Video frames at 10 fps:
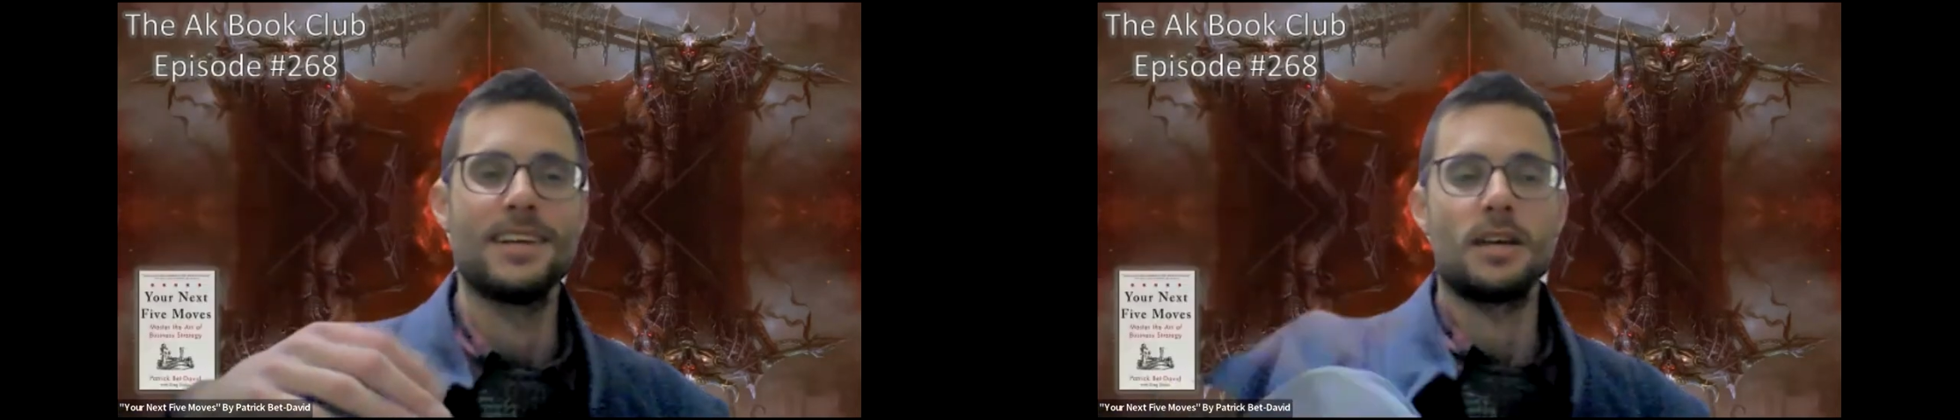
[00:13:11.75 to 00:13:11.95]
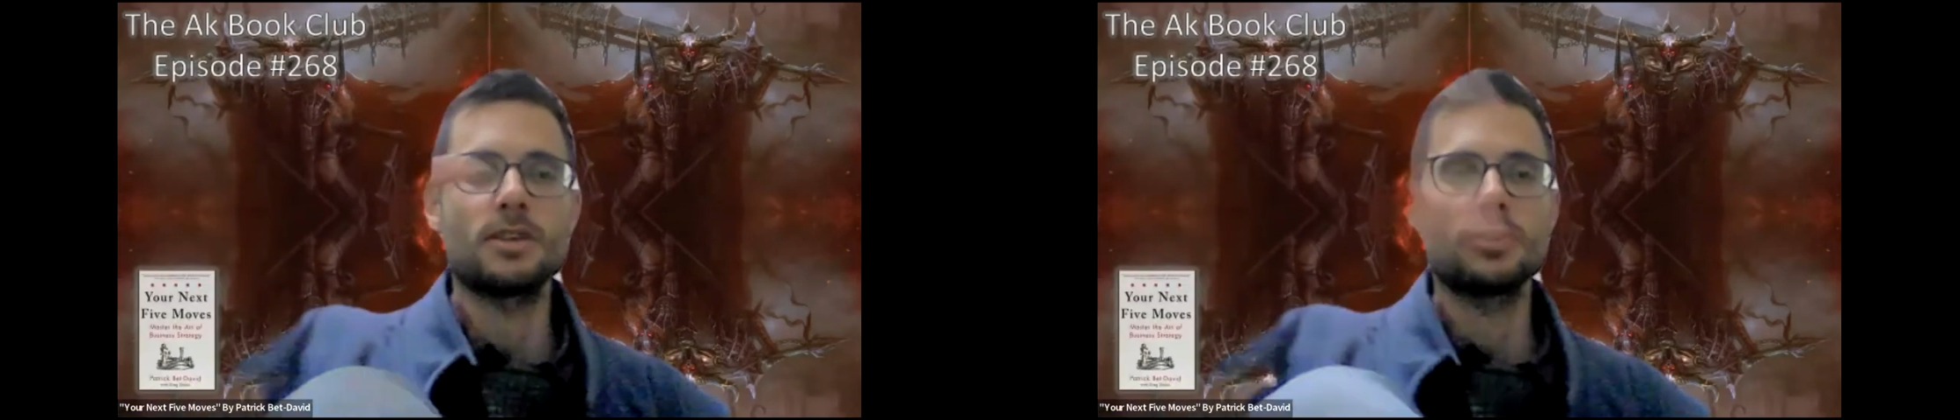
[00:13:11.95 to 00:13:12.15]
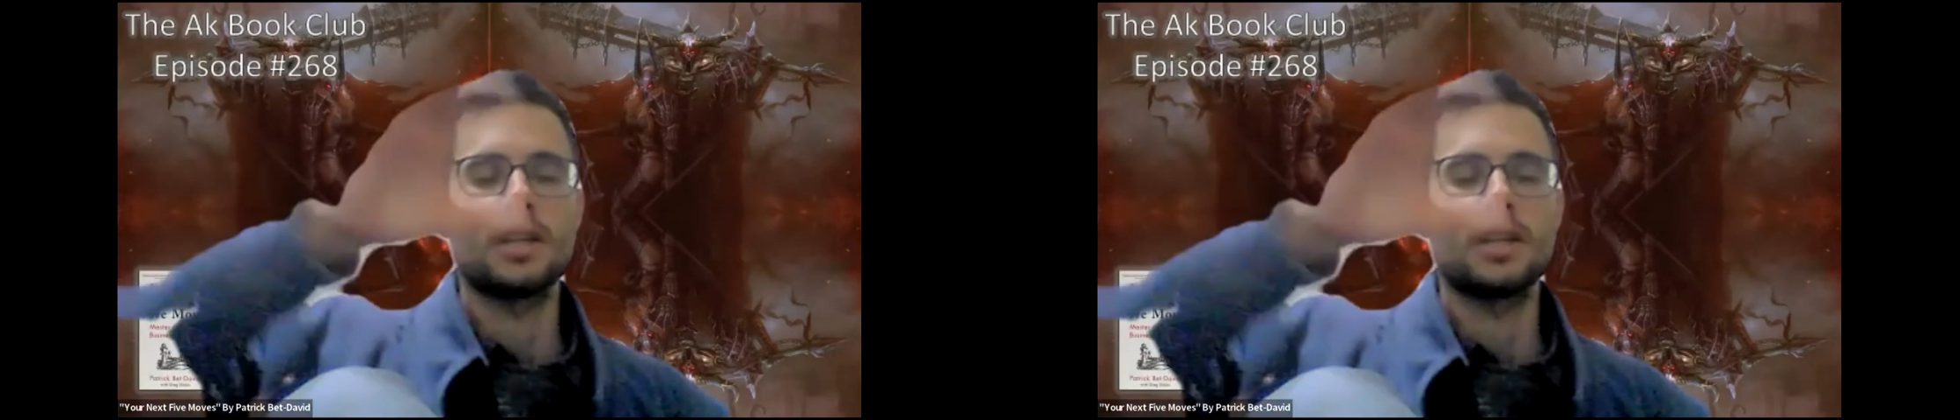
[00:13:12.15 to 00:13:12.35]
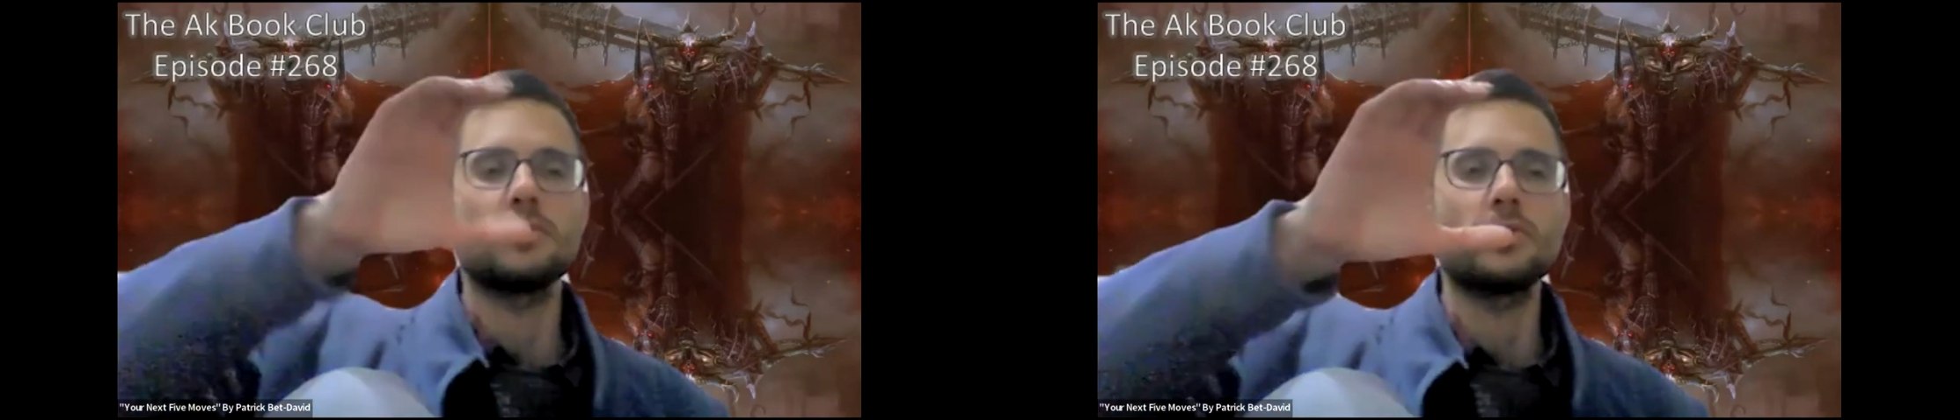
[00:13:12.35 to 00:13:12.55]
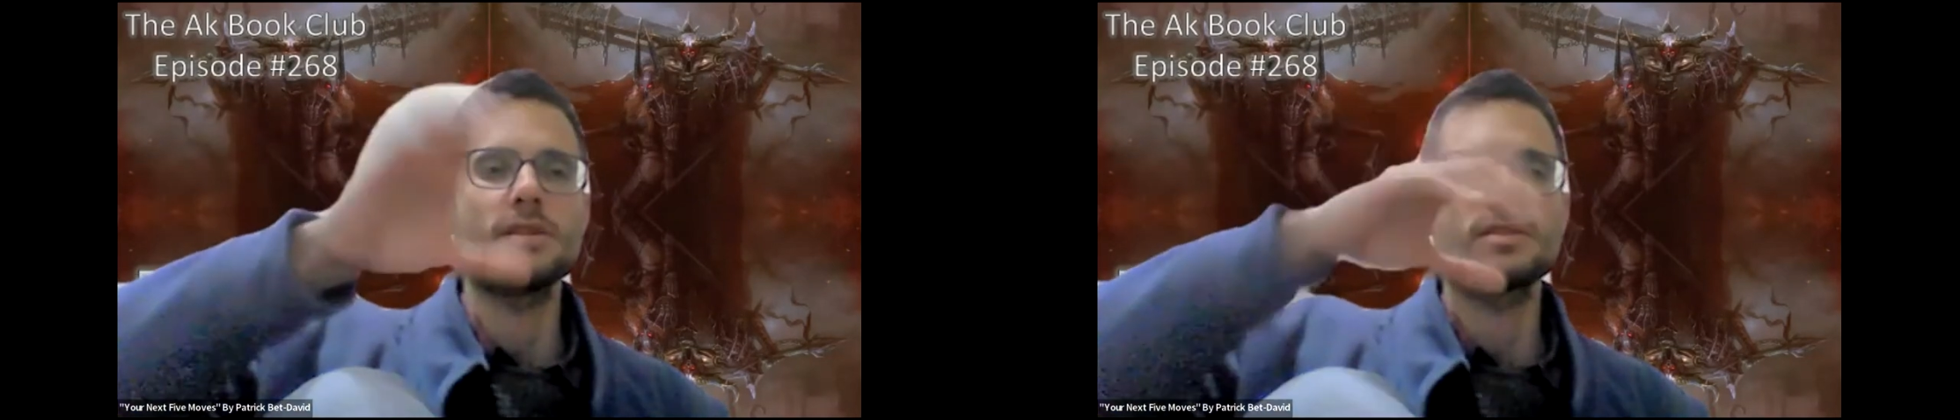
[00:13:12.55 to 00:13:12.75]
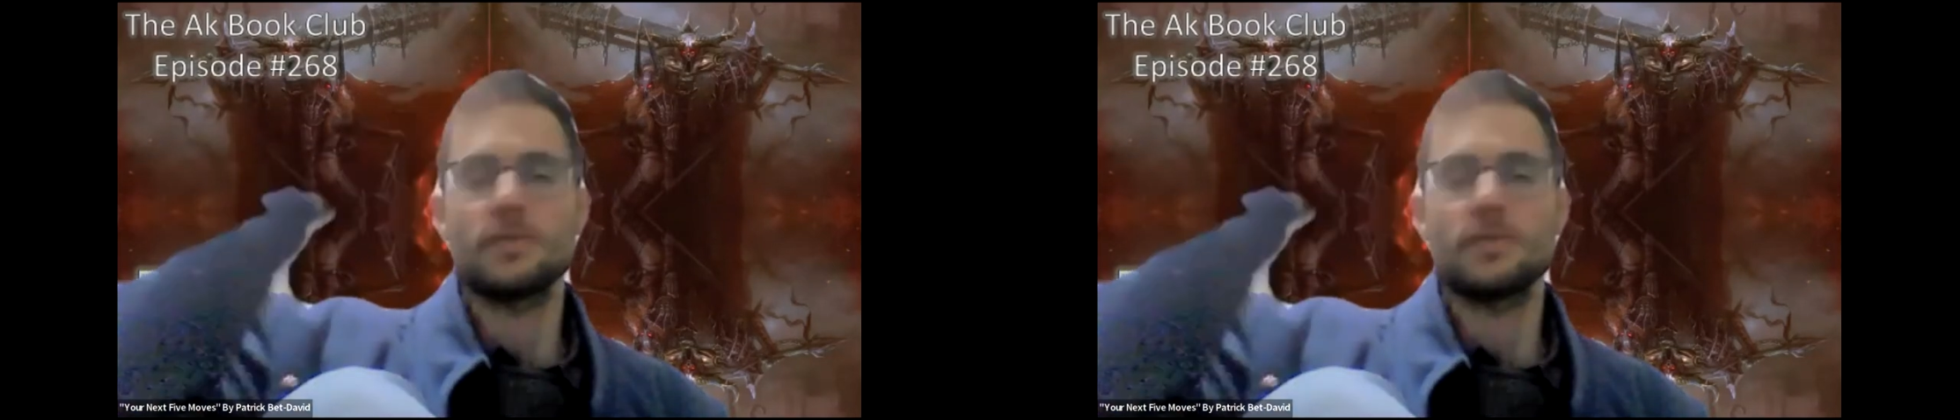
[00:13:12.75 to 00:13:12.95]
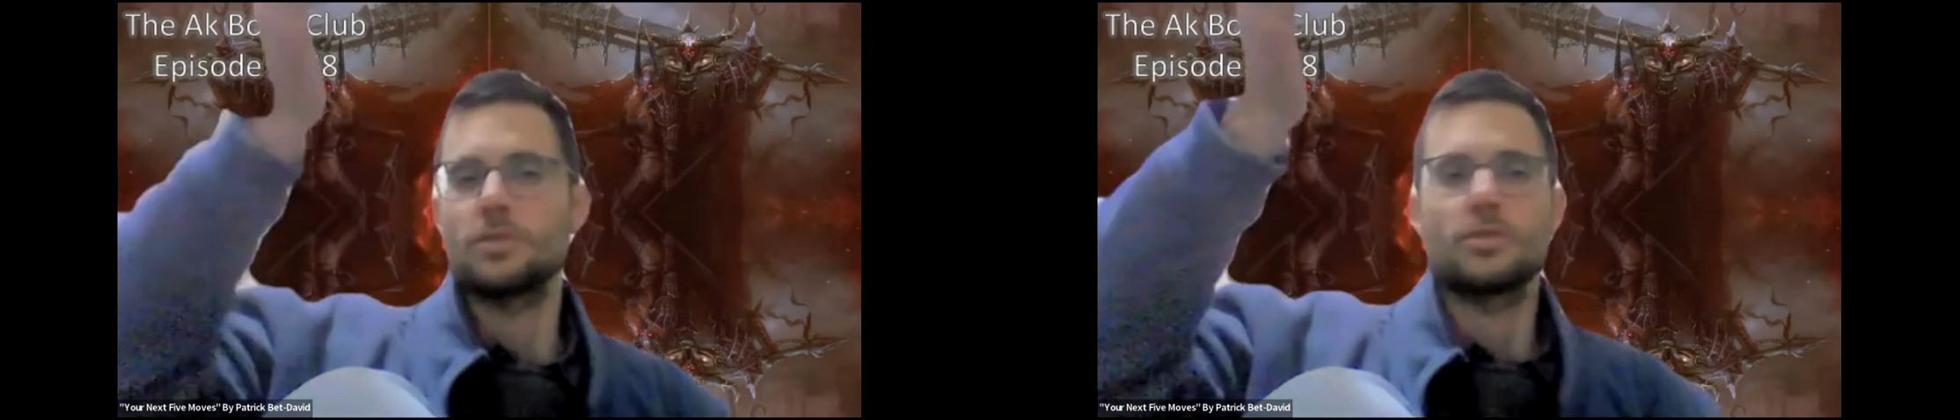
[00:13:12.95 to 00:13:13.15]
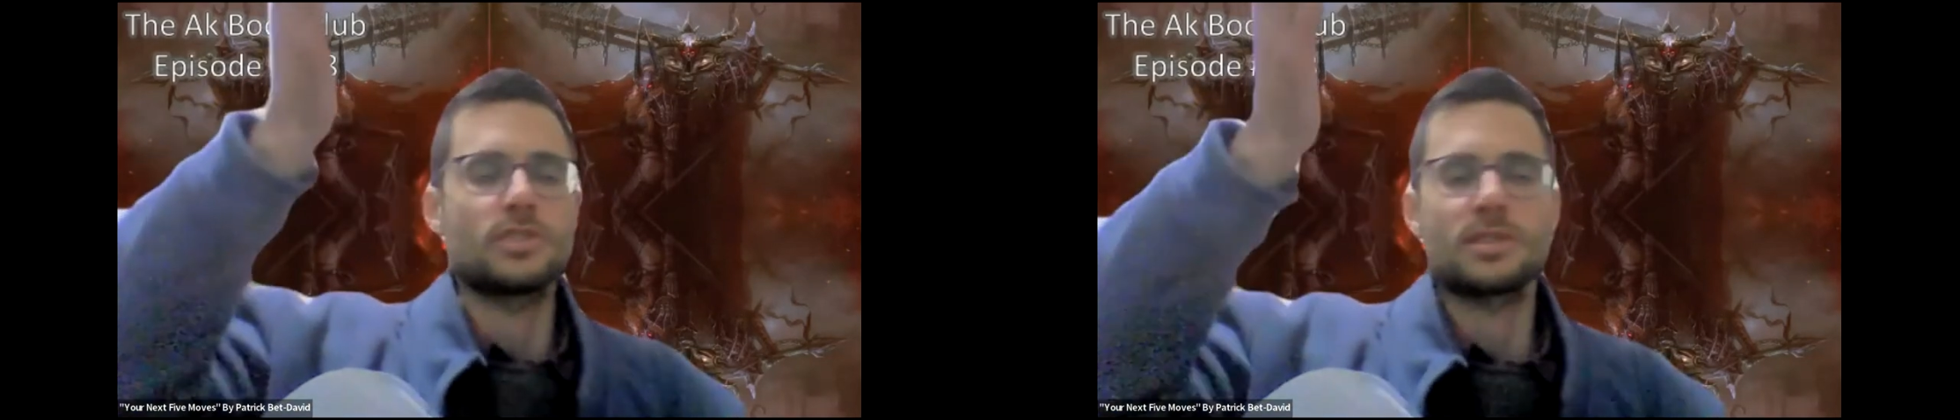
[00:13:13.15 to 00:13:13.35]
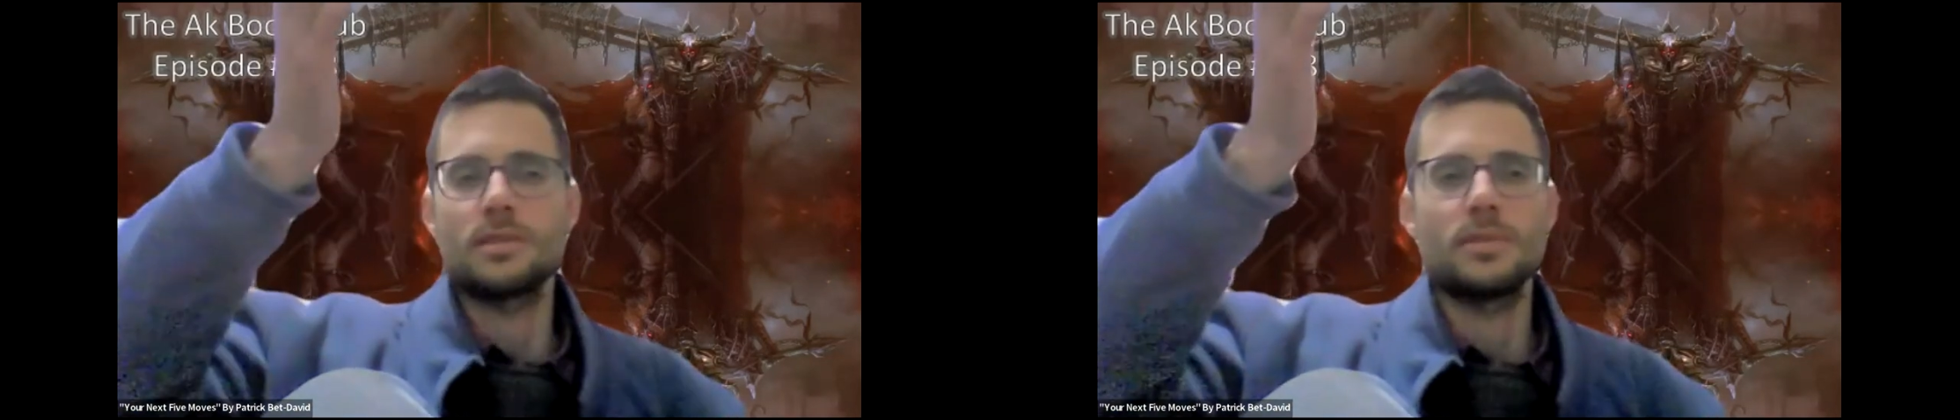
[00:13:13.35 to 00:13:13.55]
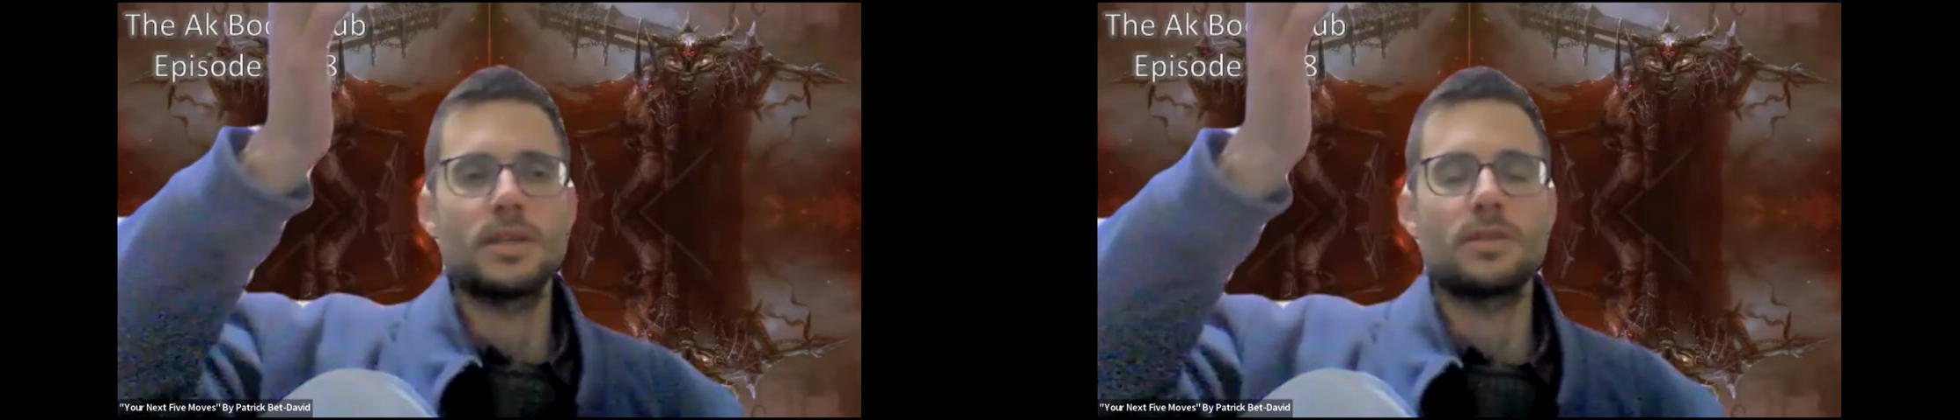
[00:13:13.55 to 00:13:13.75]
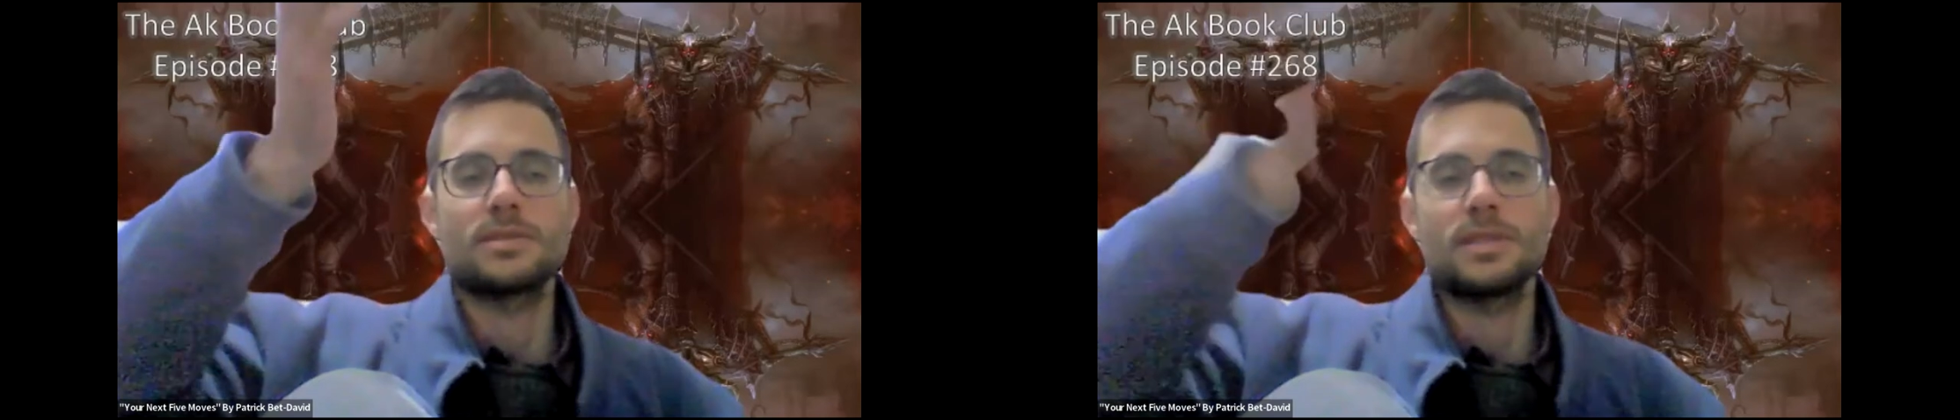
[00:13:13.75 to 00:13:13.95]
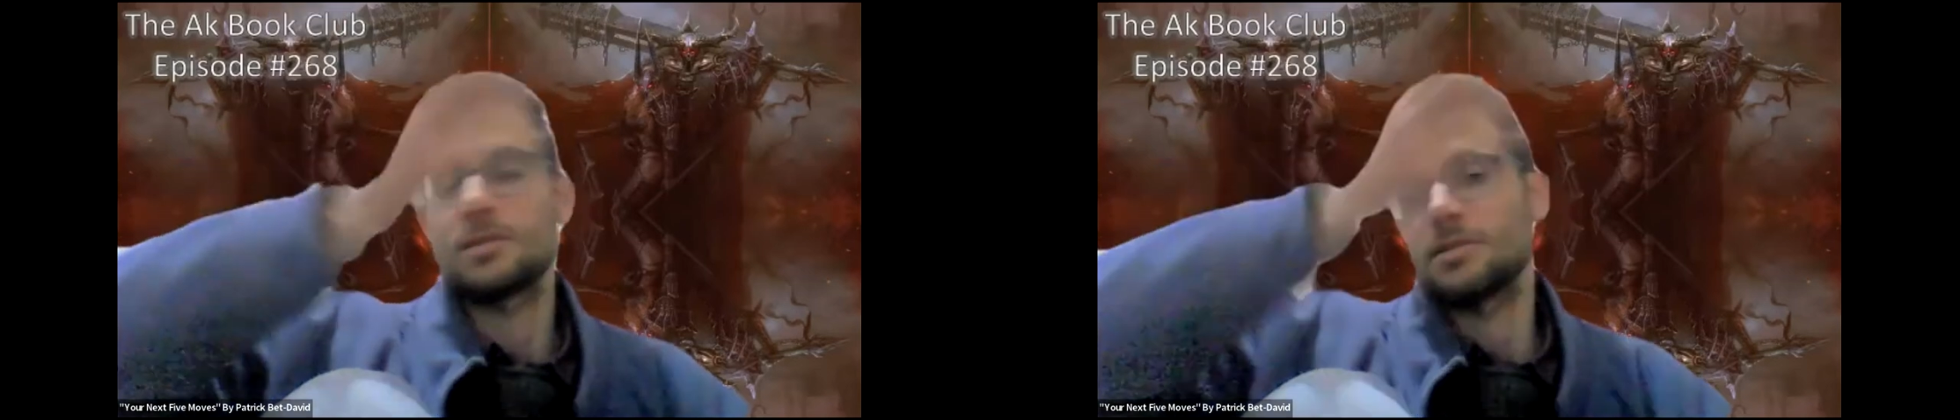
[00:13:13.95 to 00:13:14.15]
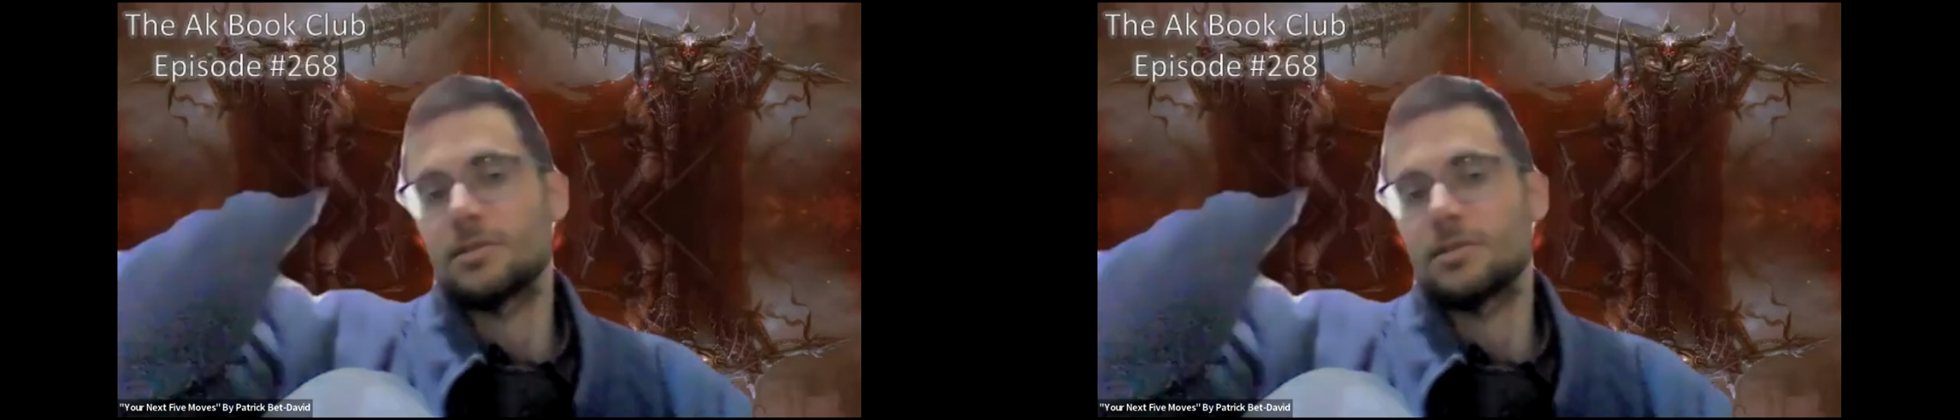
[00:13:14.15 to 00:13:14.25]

What you can influence and what you can just be concerned